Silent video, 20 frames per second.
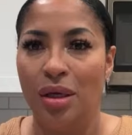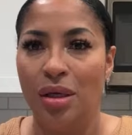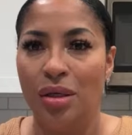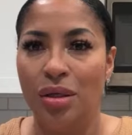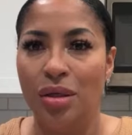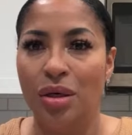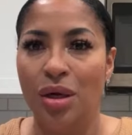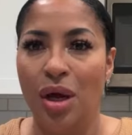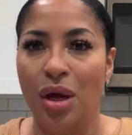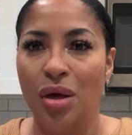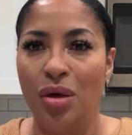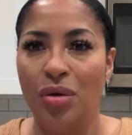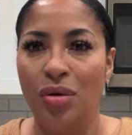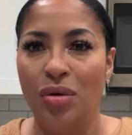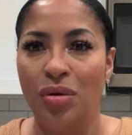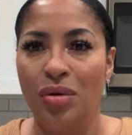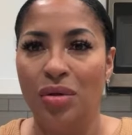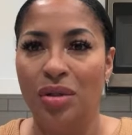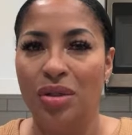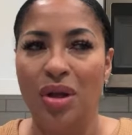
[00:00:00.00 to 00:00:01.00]
You know,
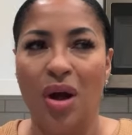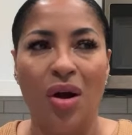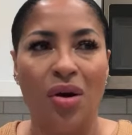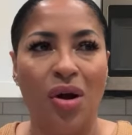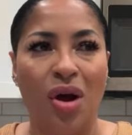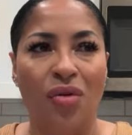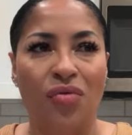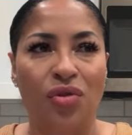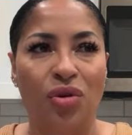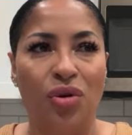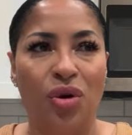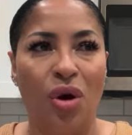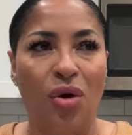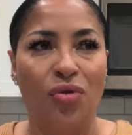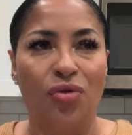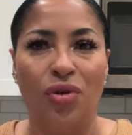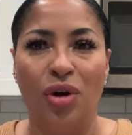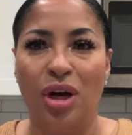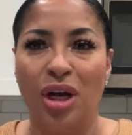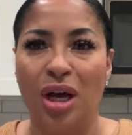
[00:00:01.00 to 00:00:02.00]
start off, you go
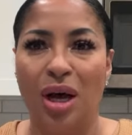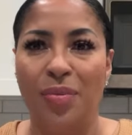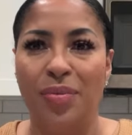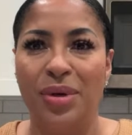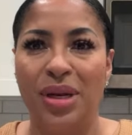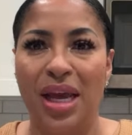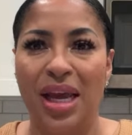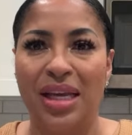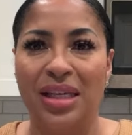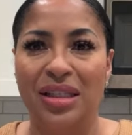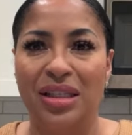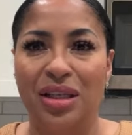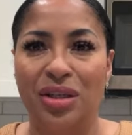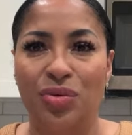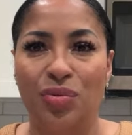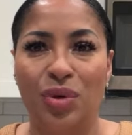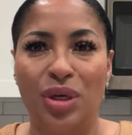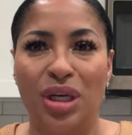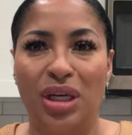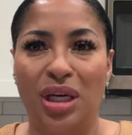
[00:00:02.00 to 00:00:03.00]
for a couple days this
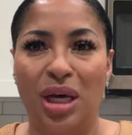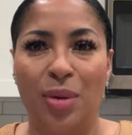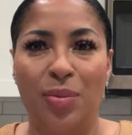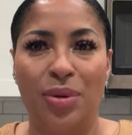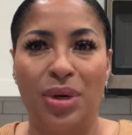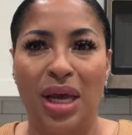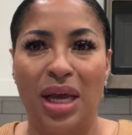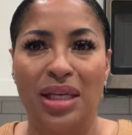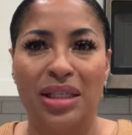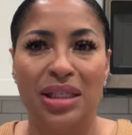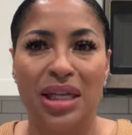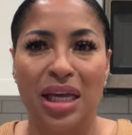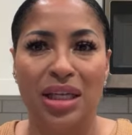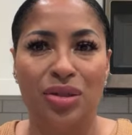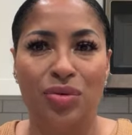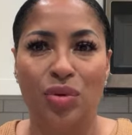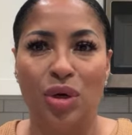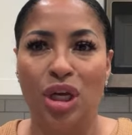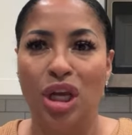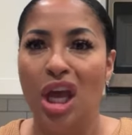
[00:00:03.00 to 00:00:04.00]
week, couple days next
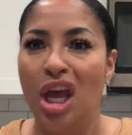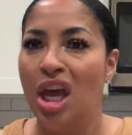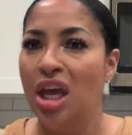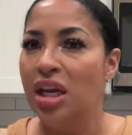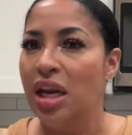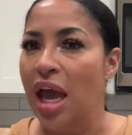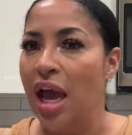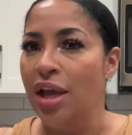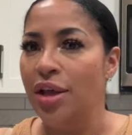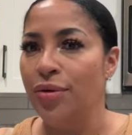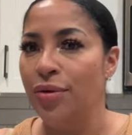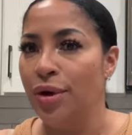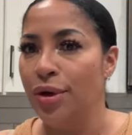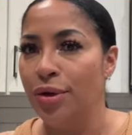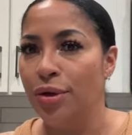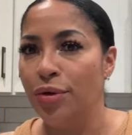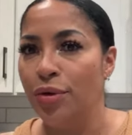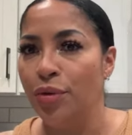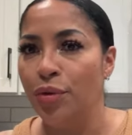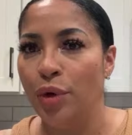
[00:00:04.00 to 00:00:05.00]
week. Now you
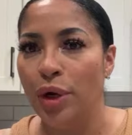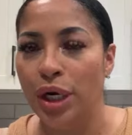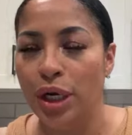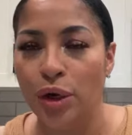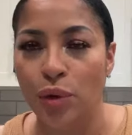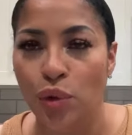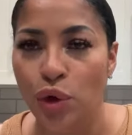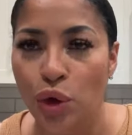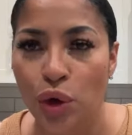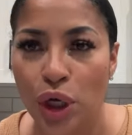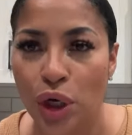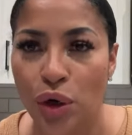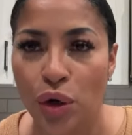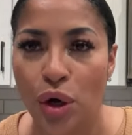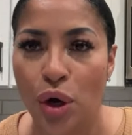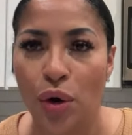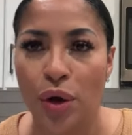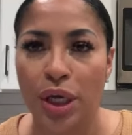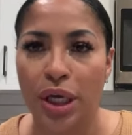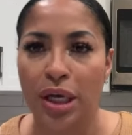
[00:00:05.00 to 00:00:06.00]
ain't when you ain't gonna
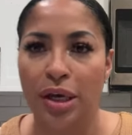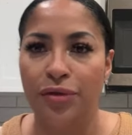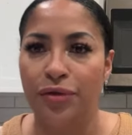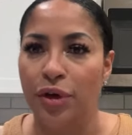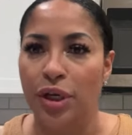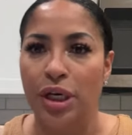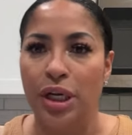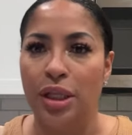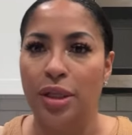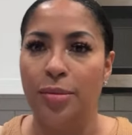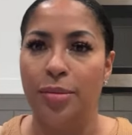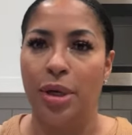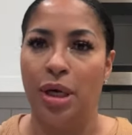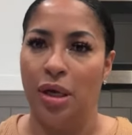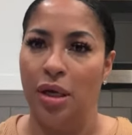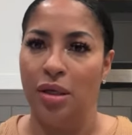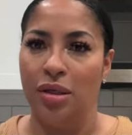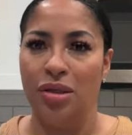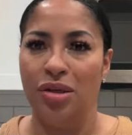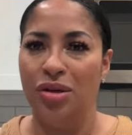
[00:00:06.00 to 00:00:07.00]
go again for another month.
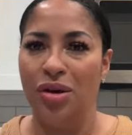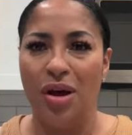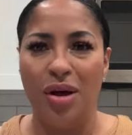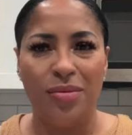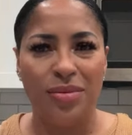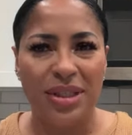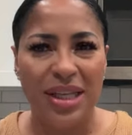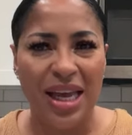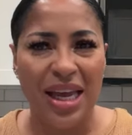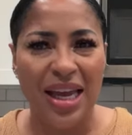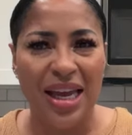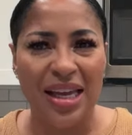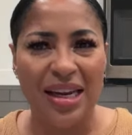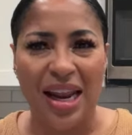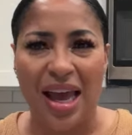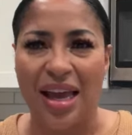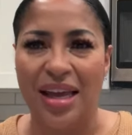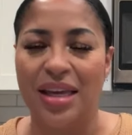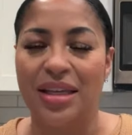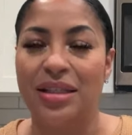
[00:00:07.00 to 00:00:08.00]
You know what I'm saying?
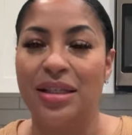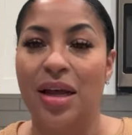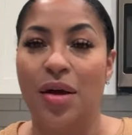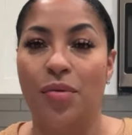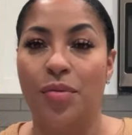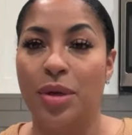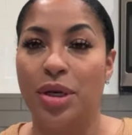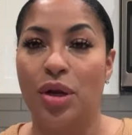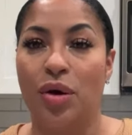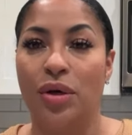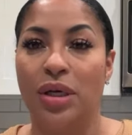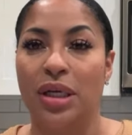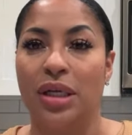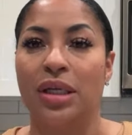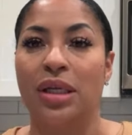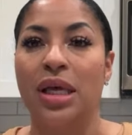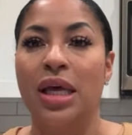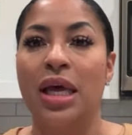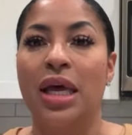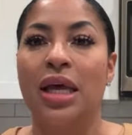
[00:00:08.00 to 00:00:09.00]
Like it's never been no co
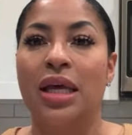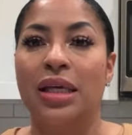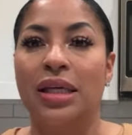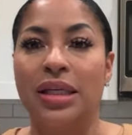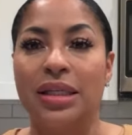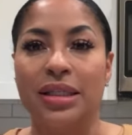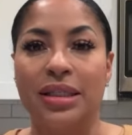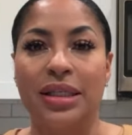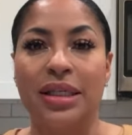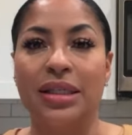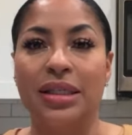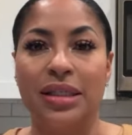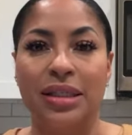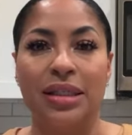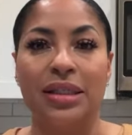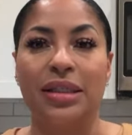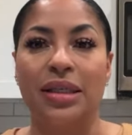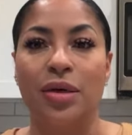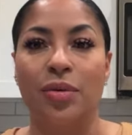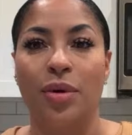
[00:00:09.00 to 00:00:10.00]

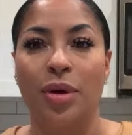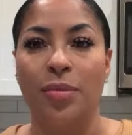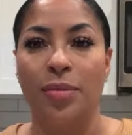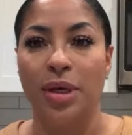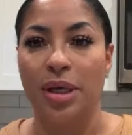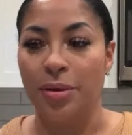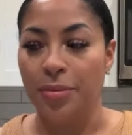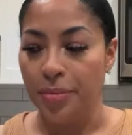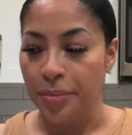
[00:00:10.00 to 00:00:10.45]
consistency with me.